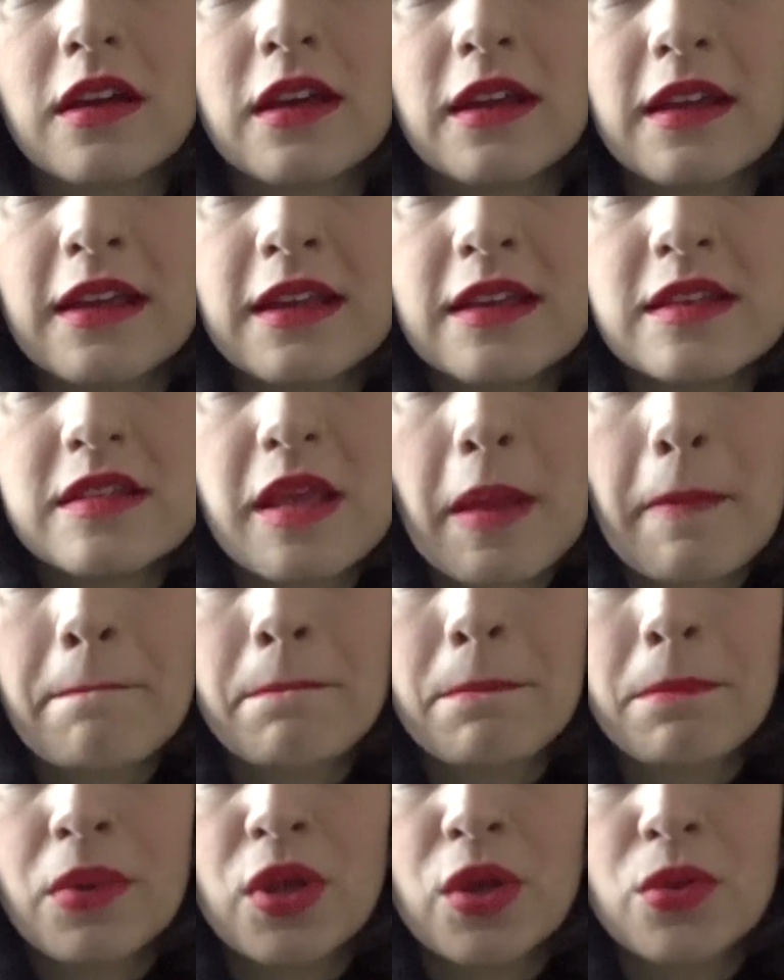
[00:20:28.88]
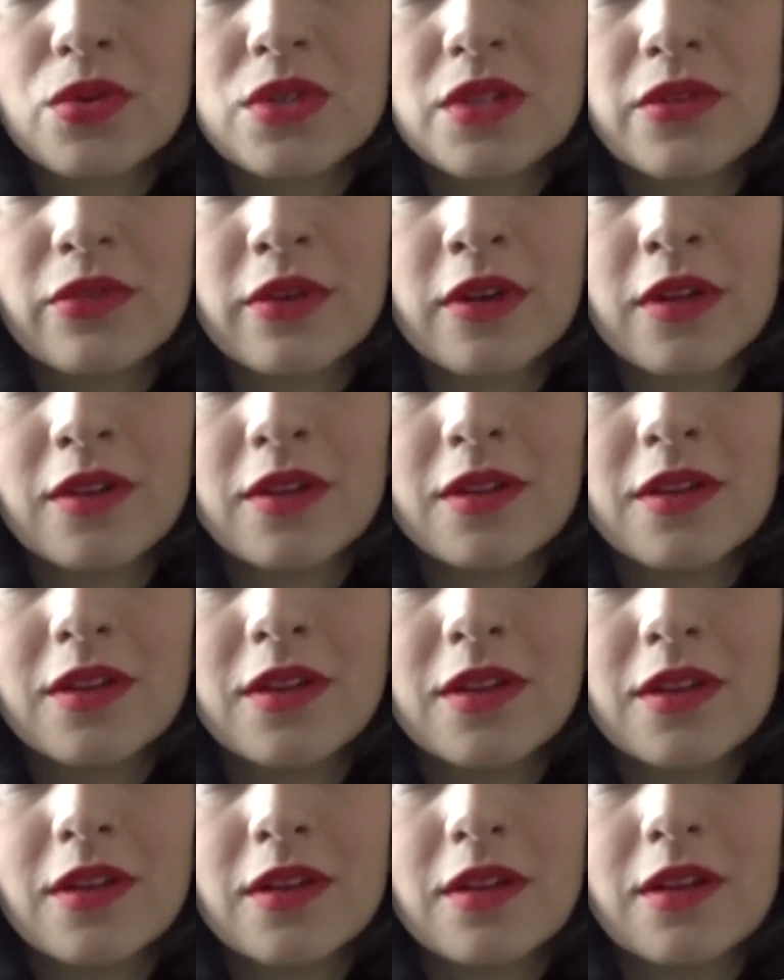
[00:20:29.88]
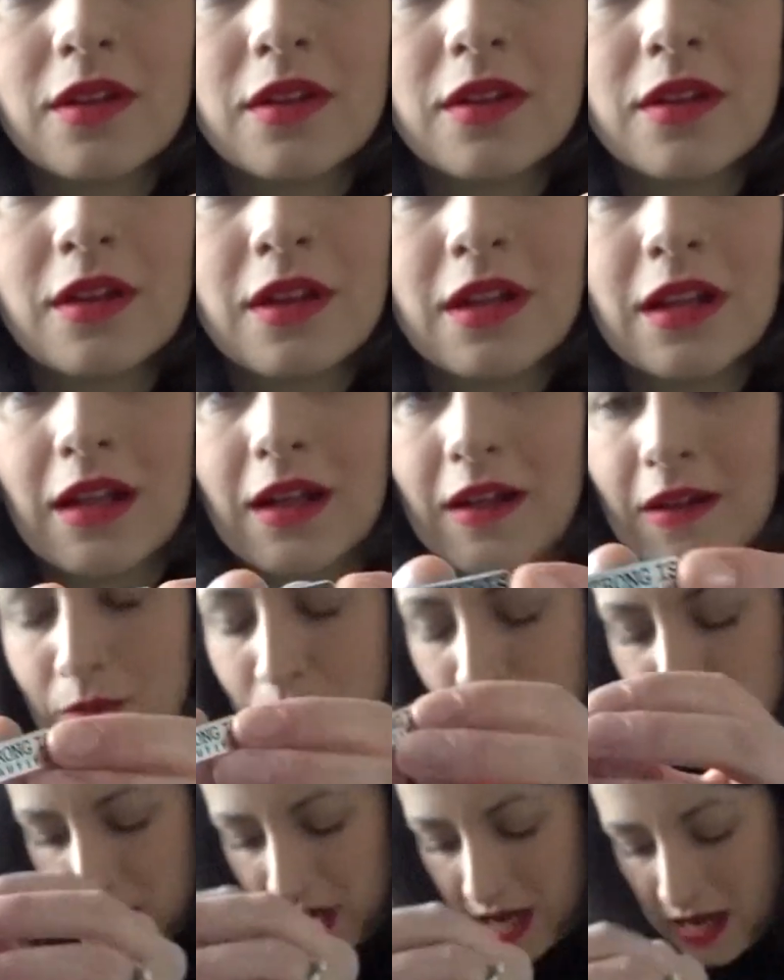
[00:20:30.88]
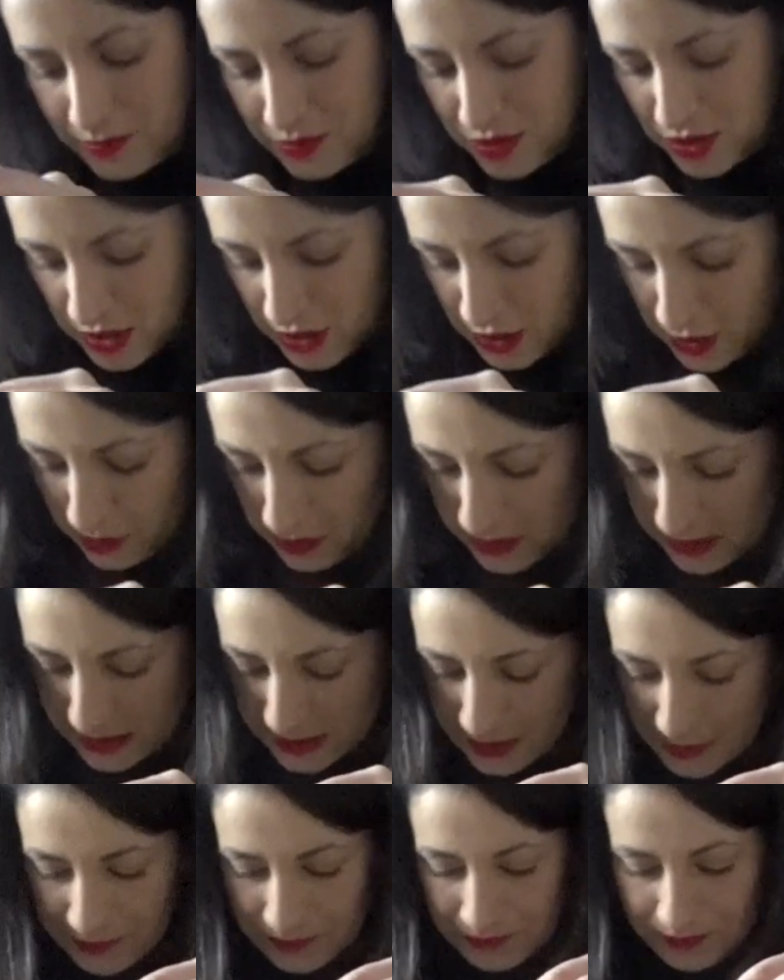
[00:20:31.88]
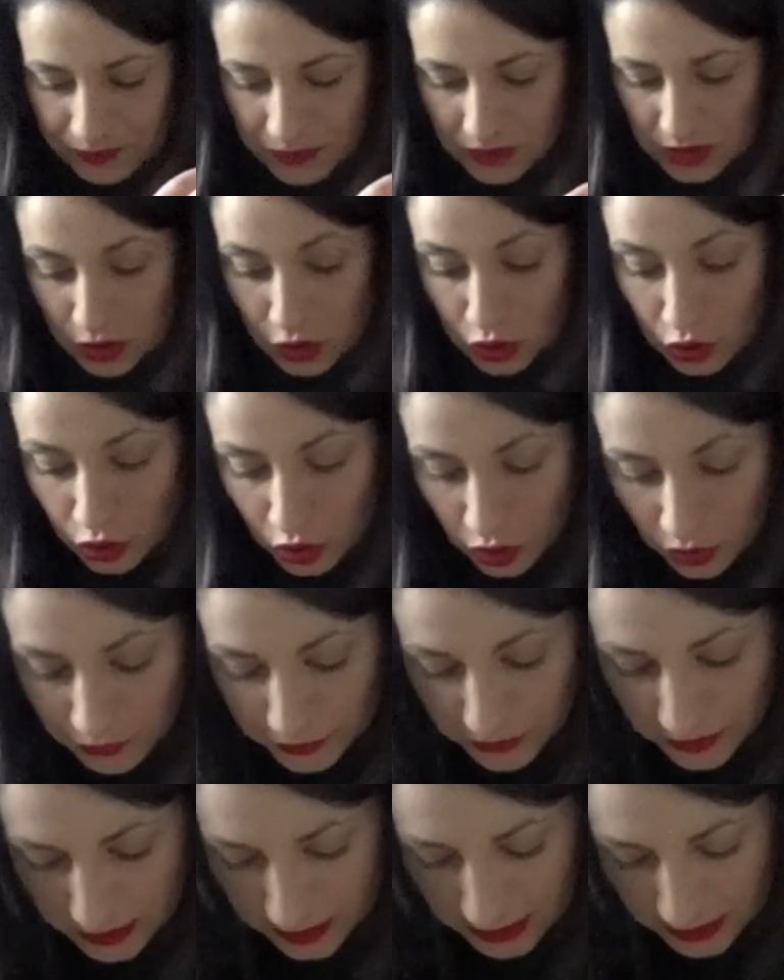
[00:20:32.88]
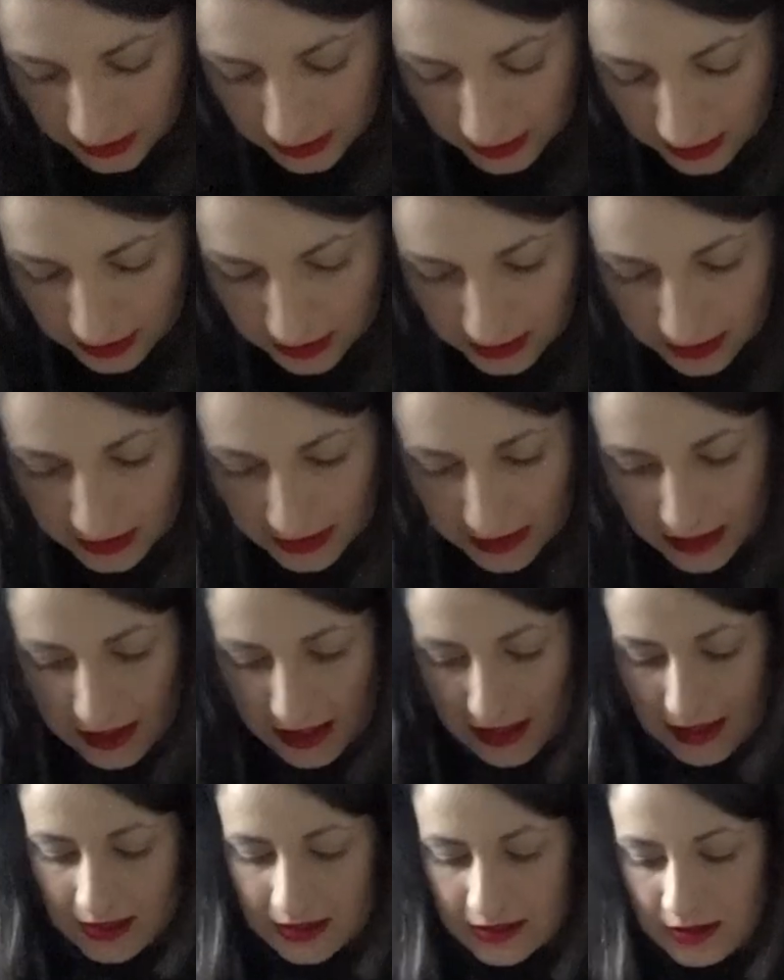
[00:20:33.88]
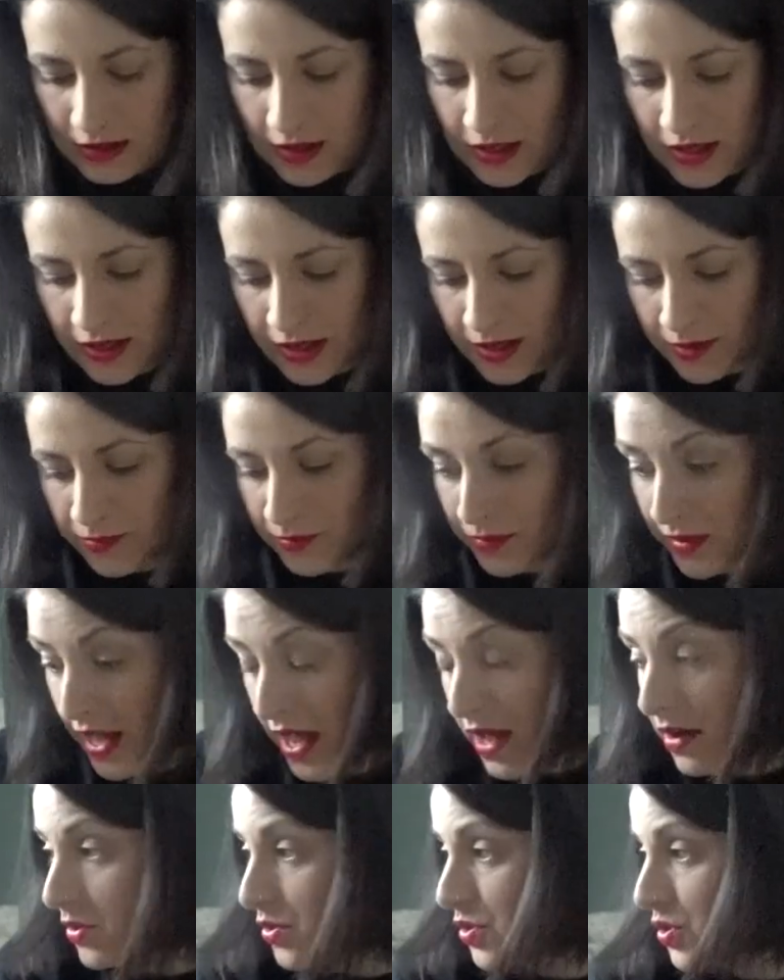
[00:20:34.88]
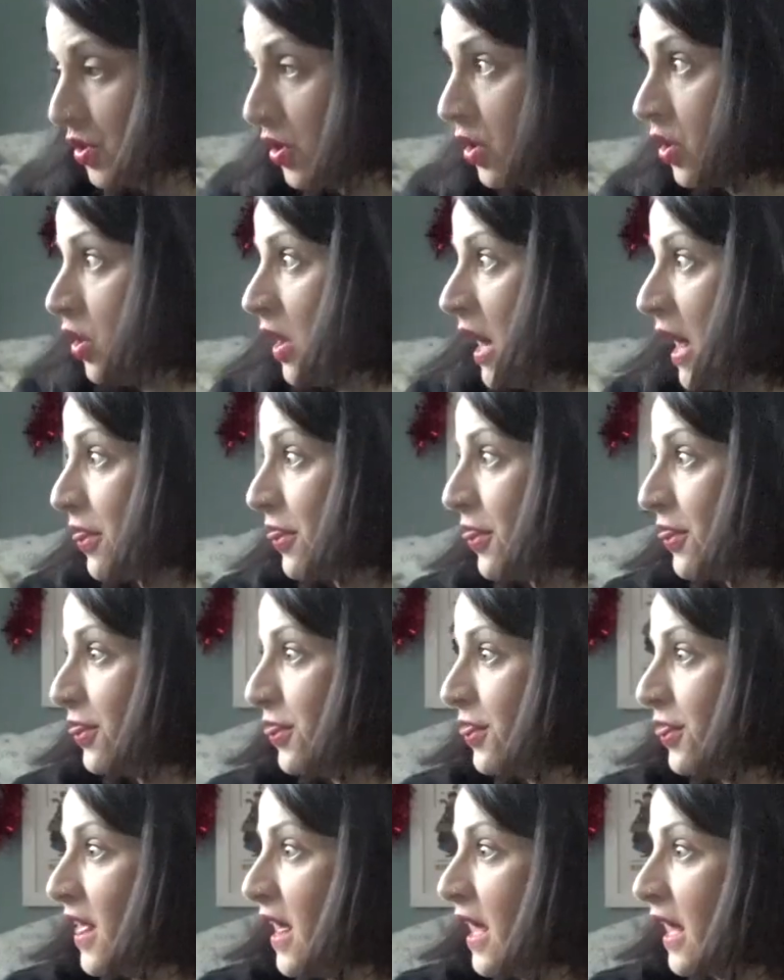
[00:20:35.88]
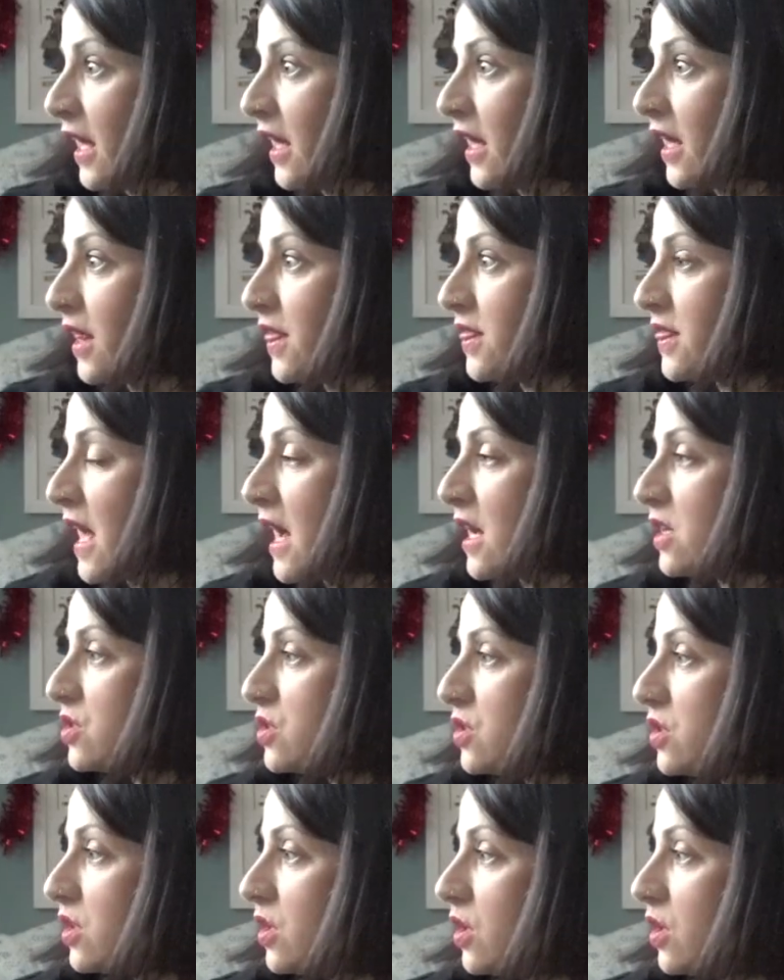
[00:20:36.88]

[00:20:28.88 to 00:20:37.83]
is beautiful, which I absolutely love. Yeah, so I think that